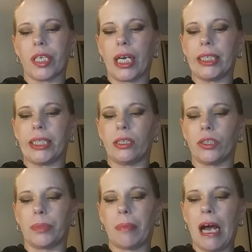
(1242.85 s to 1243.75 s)
an
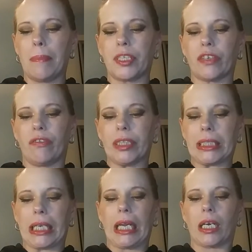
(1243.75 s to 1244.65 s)
ideal pop of
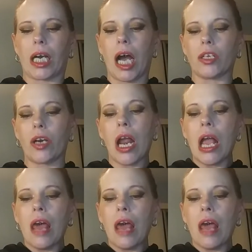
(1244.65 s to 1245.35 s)
sophisticated color